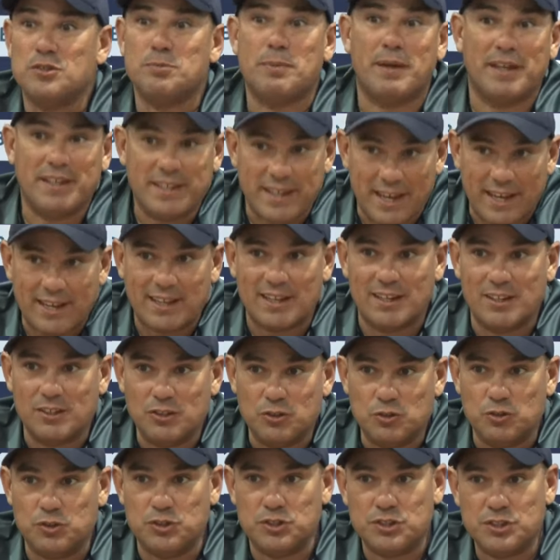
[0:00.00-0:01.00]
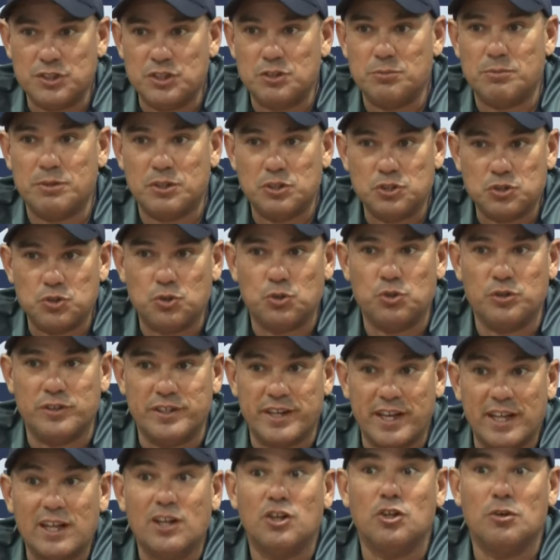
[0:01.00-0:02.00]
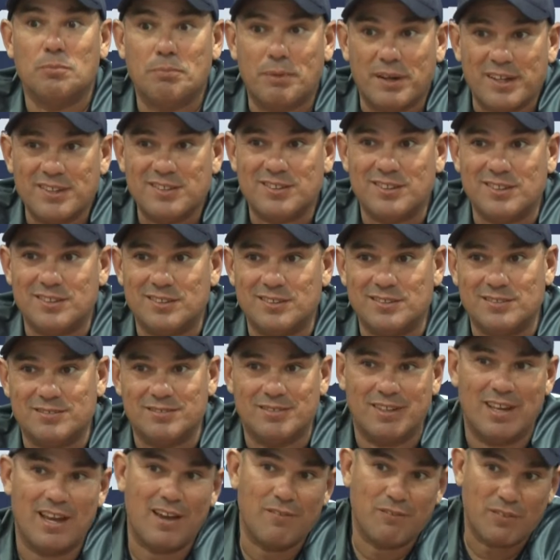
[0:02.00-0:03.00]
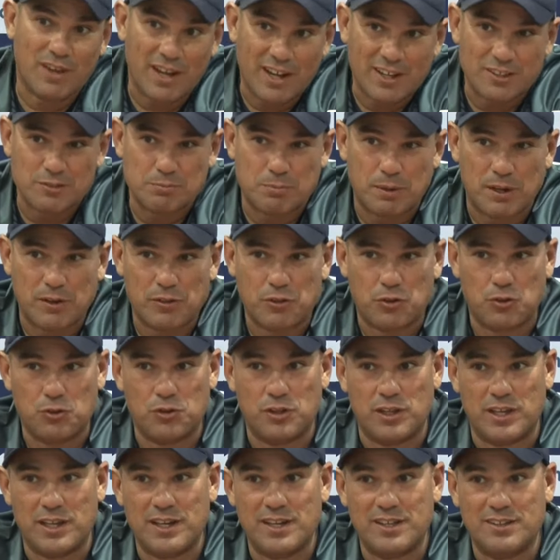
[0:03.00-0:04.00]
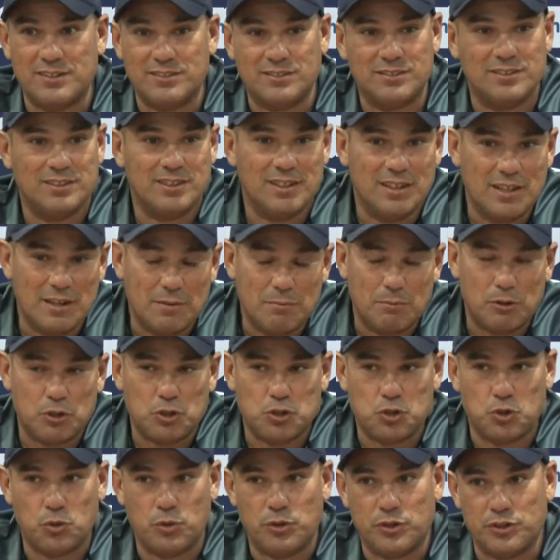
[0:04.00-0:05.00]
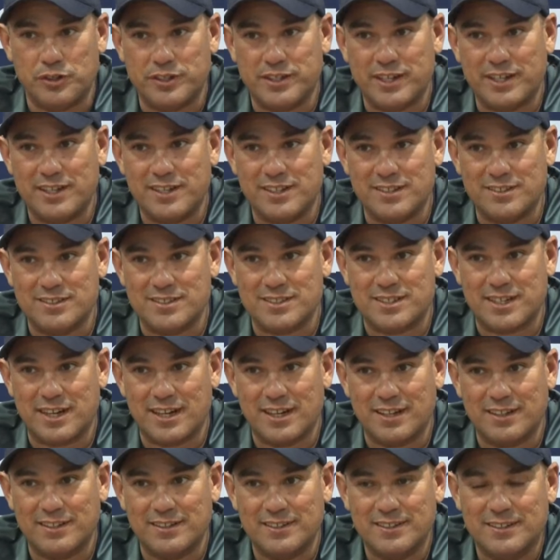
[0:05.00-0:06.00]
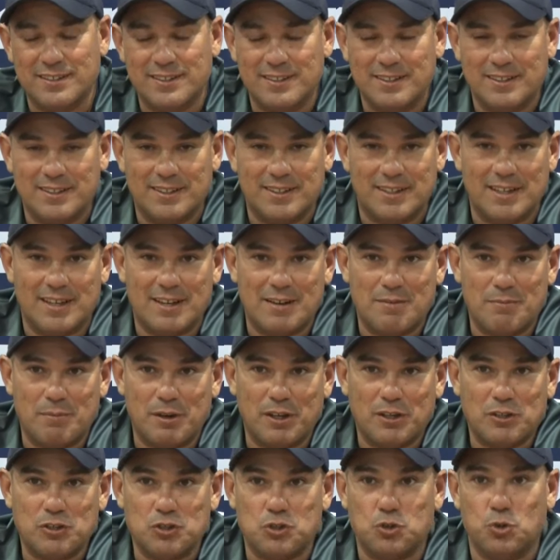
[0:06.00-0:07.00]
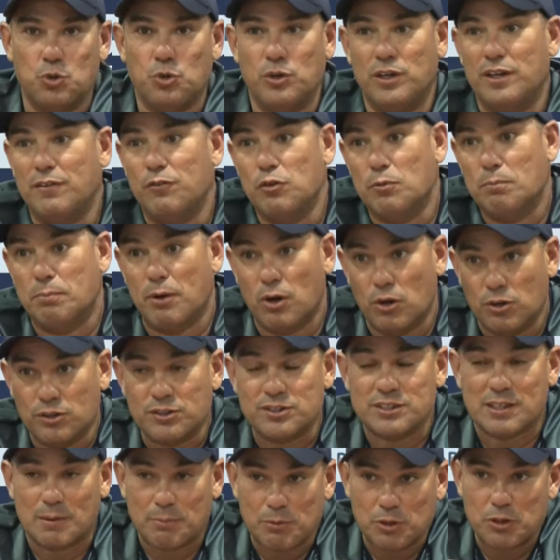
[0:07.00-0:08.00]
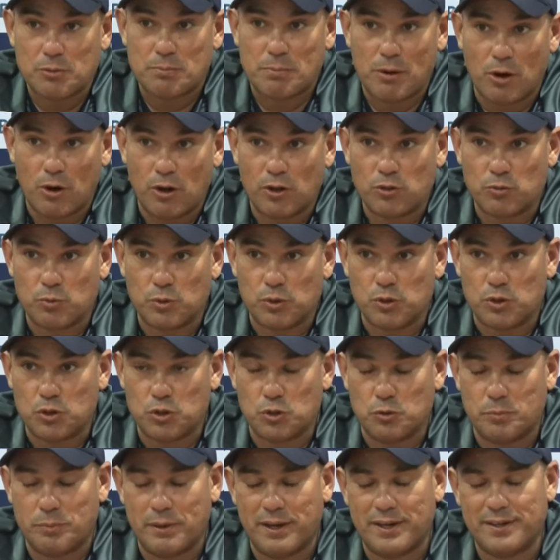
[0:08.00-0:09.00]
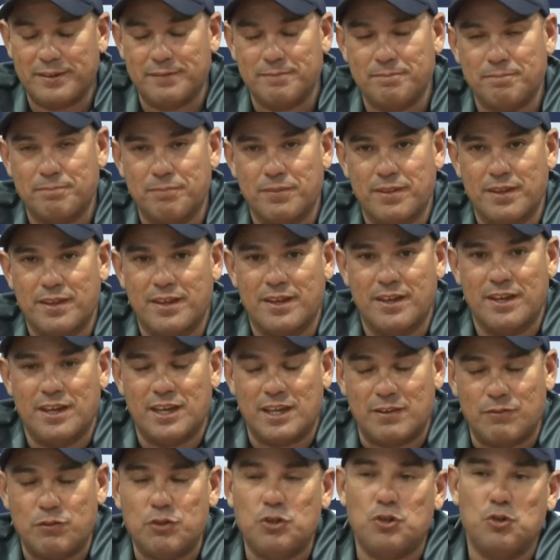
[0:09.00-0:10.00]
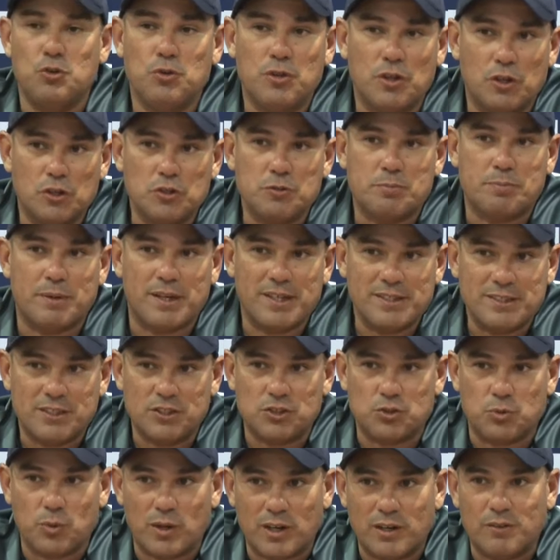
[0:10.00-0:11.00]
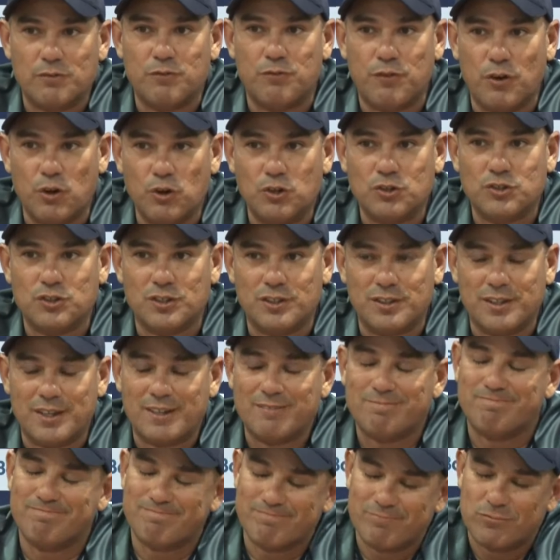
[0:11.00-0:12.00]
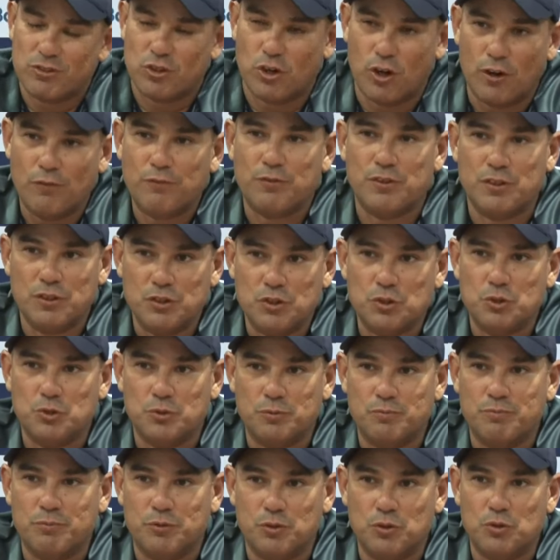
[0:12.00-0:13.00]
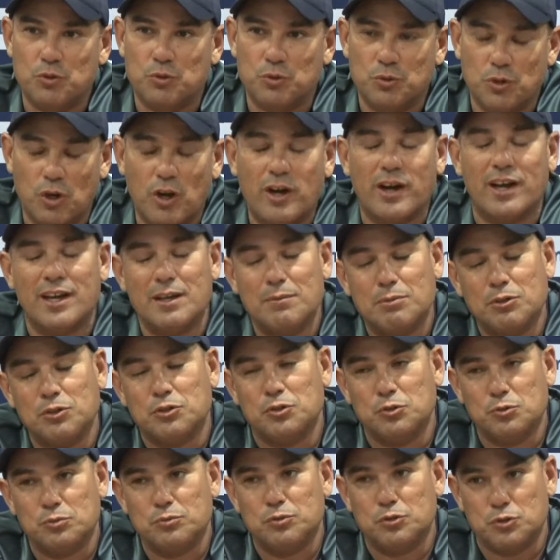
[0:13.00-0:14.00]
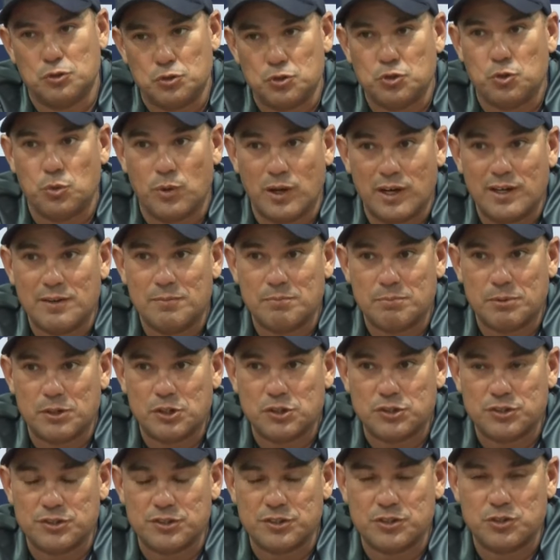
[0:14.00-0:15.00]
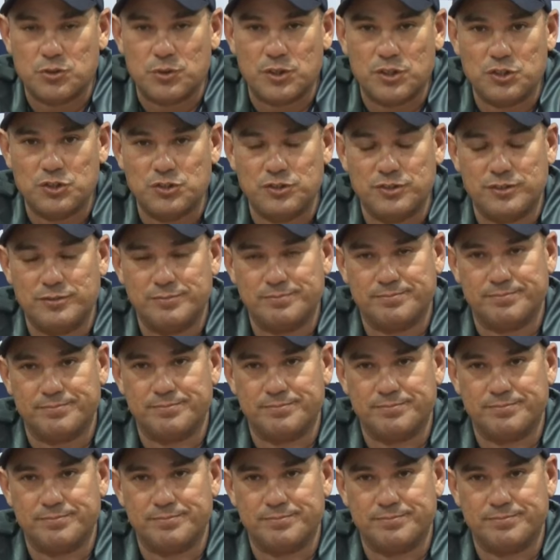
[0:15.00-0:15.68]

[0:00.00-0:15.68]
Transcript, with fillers: spectacular. You just need to make sure you nail your basics, have guys bat through the innings, make sure you're rotating strike, Uh, making sure you give your bowlers something to bowl at when you do bat. If you do those basics well and focus on that, often you, you are able to, to do well in pressure situations.